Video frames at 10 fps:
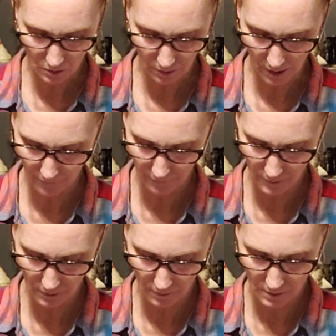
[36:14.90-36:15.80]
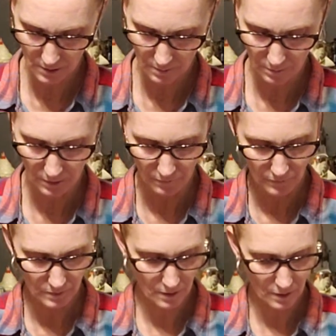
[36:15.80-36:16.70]
are left in this beef
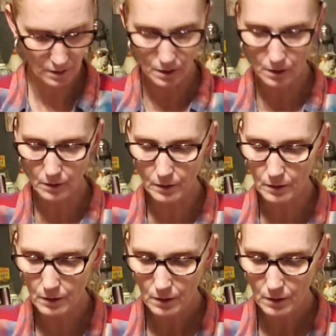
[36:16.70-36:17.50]
steak here.